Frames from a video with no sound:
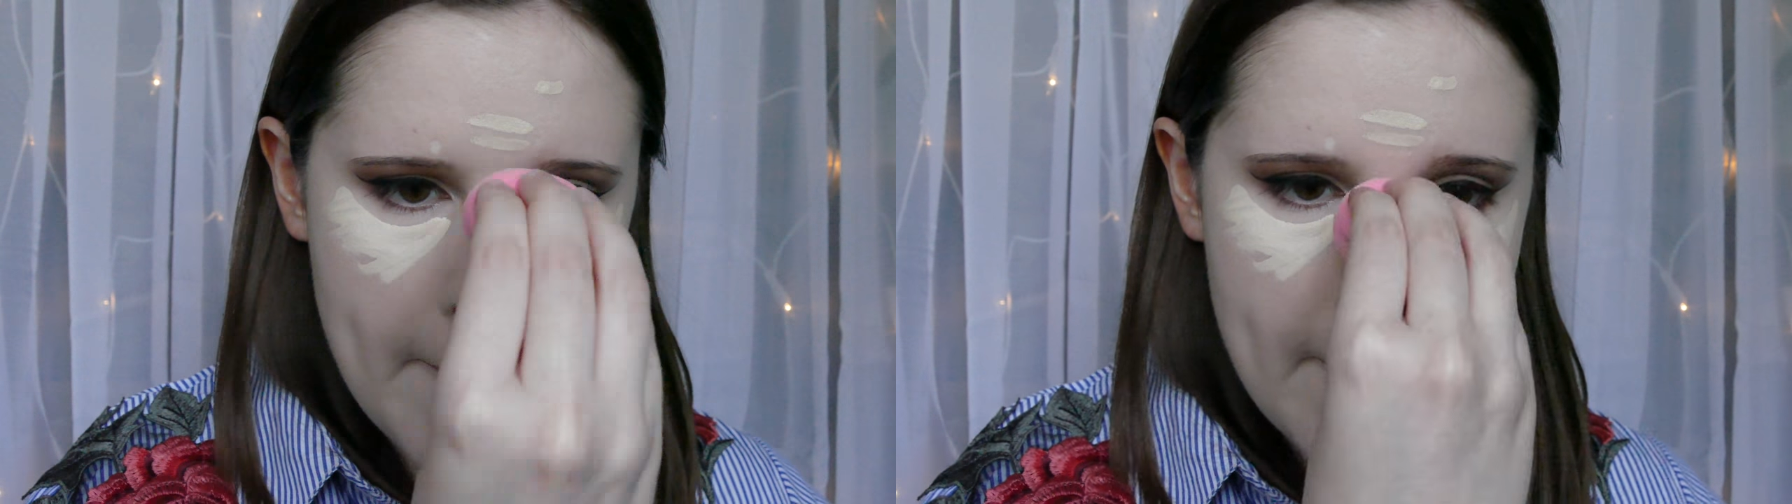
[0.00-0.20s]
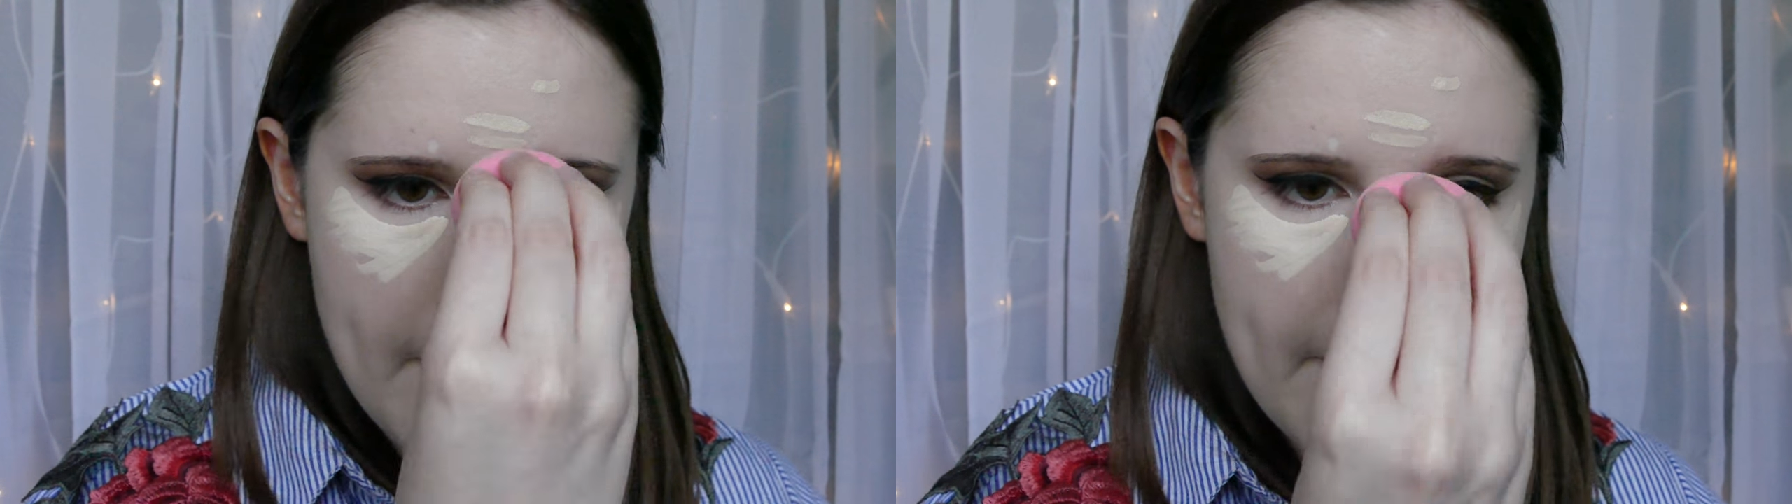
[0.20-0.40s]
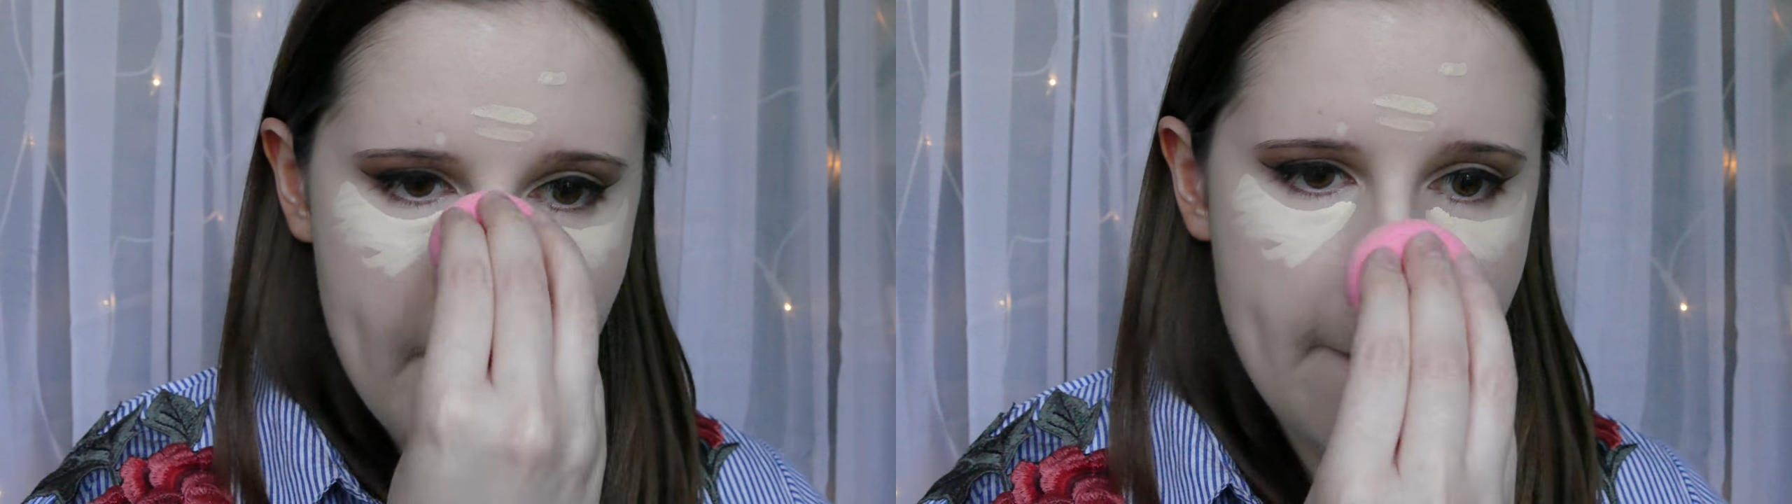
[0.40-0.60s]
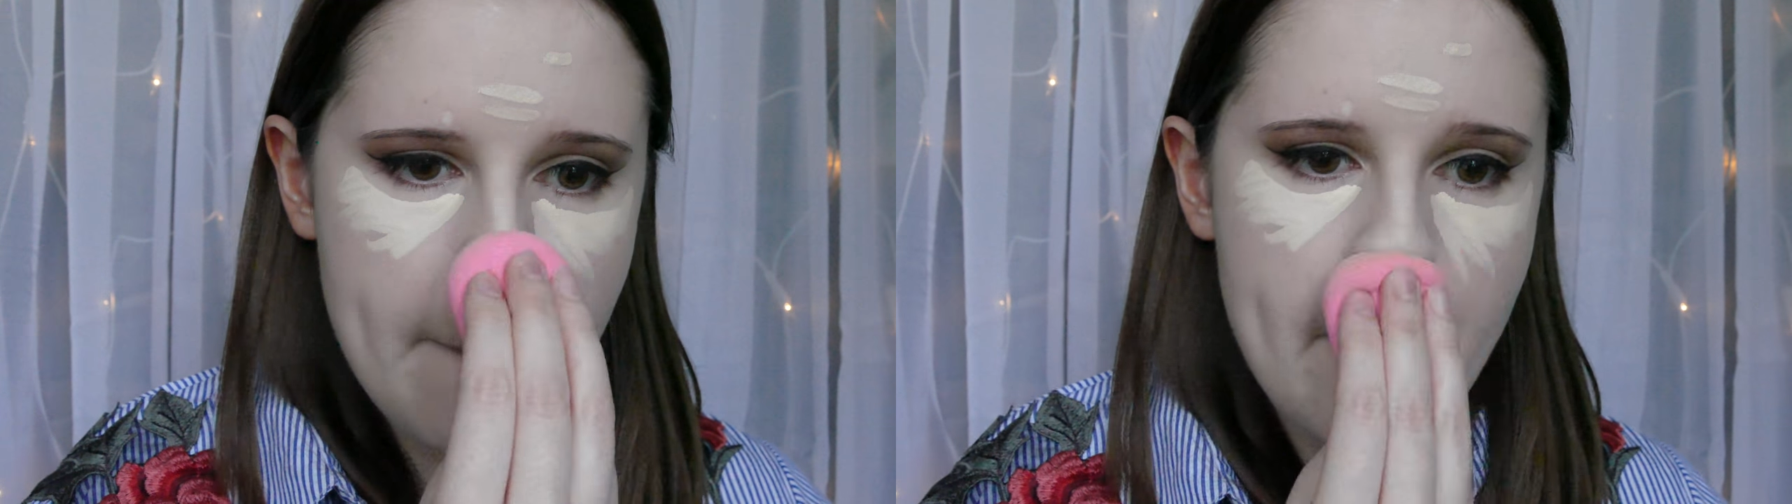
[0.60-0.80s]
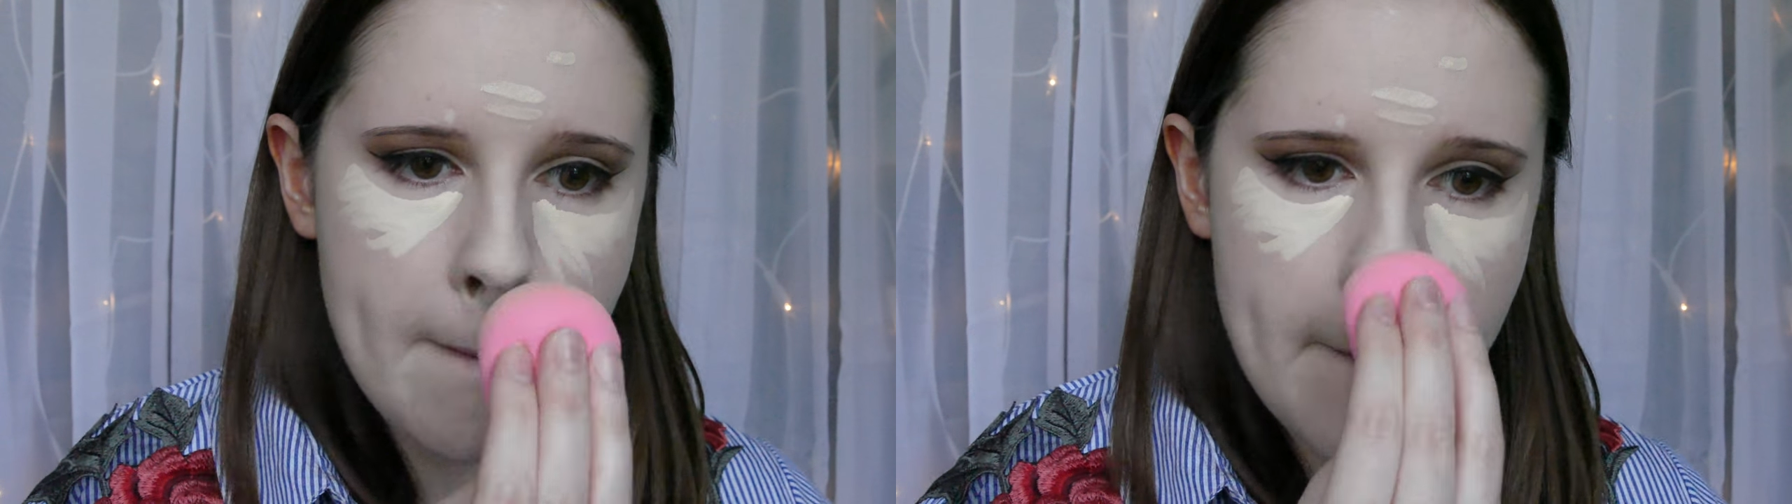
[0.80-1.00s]
concealer with a
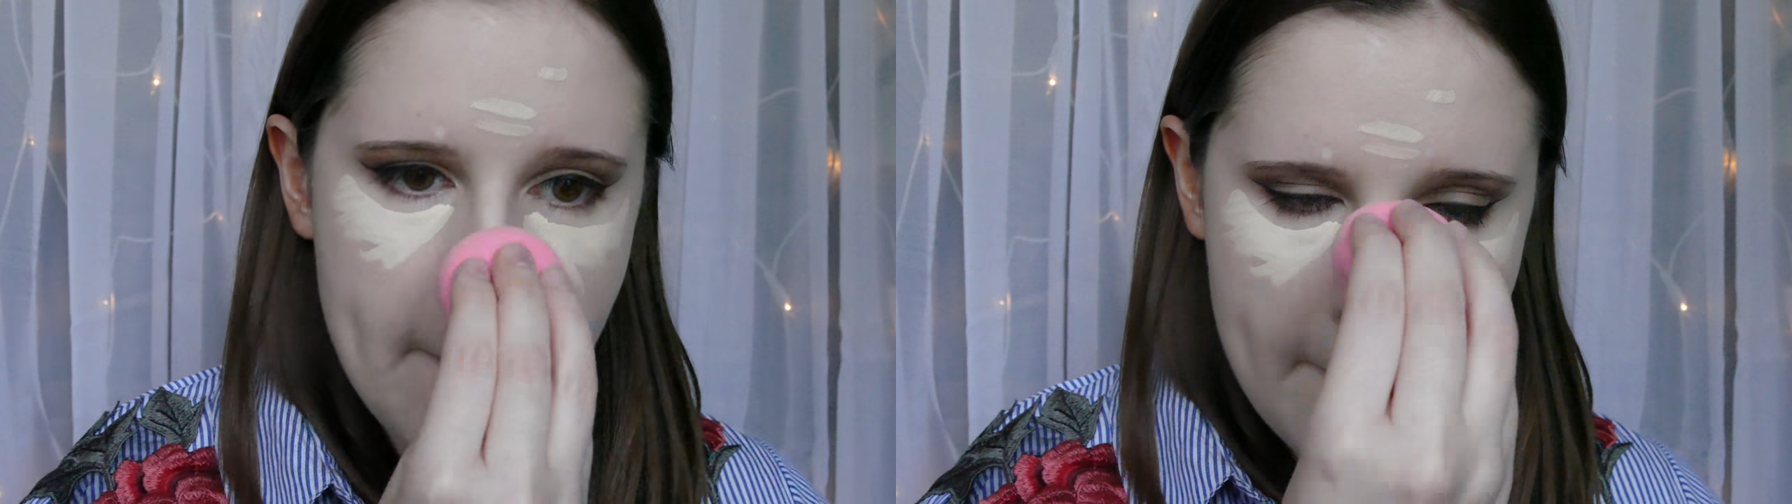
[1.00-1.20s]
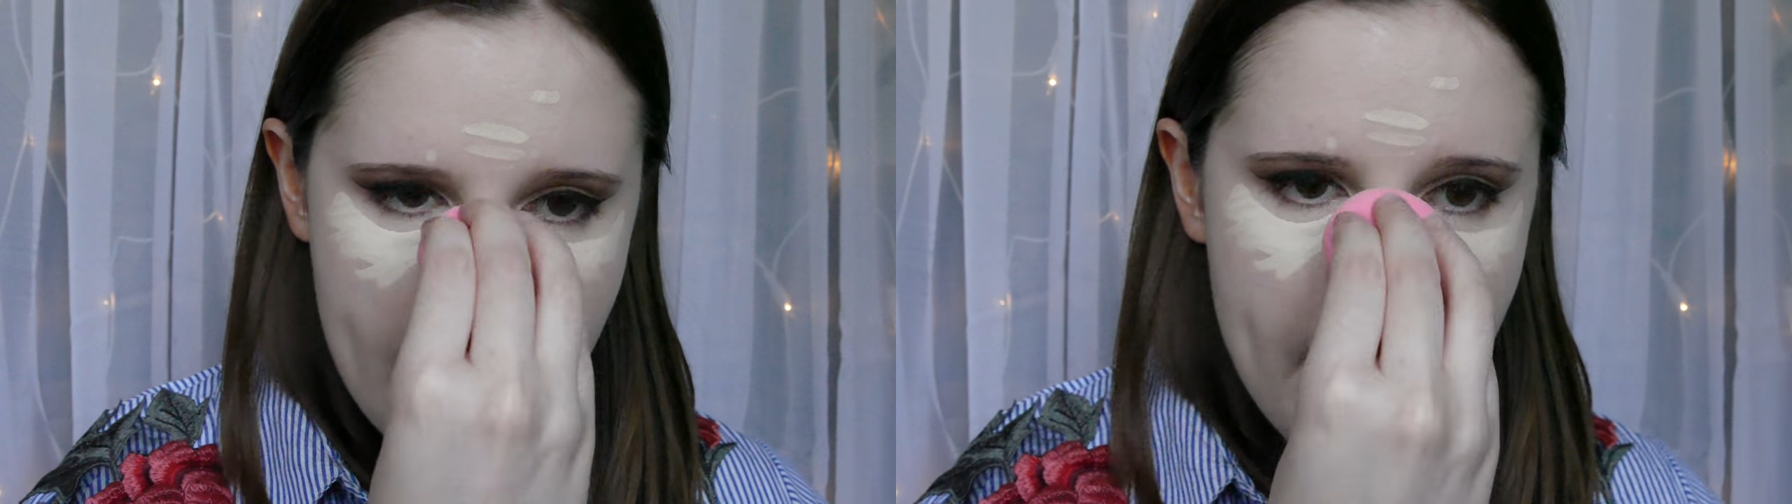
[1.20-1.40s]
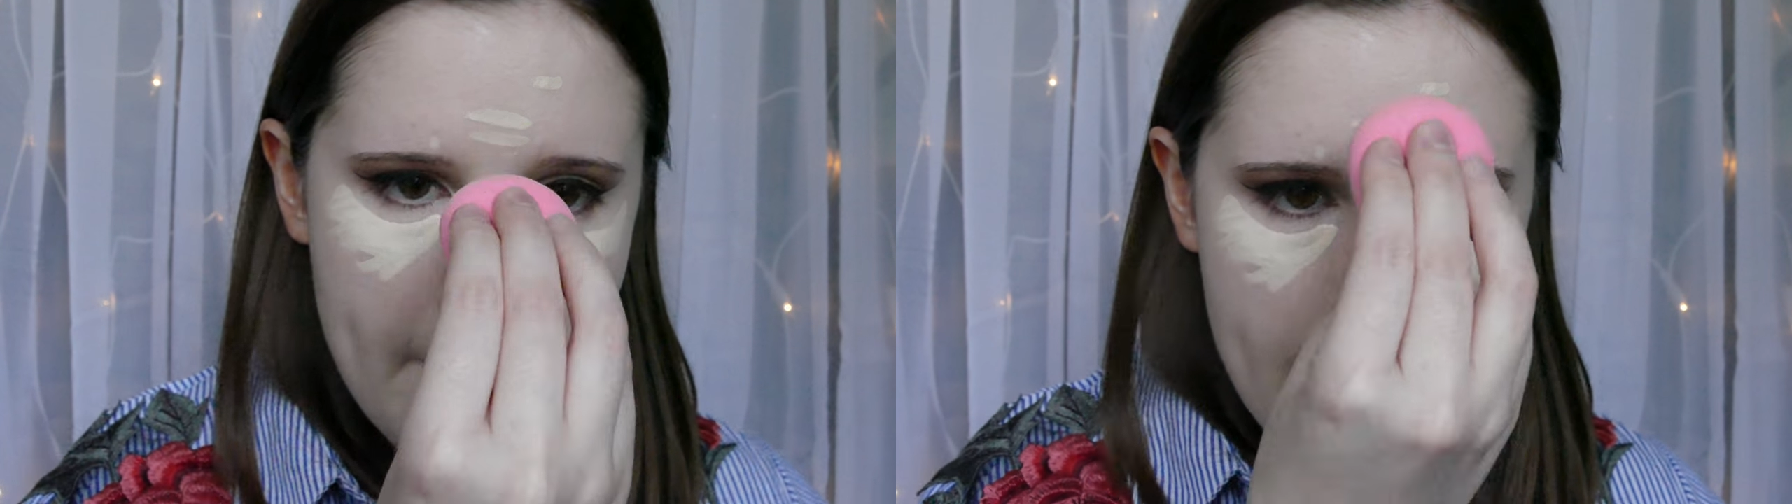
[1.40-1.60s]
beauty blender.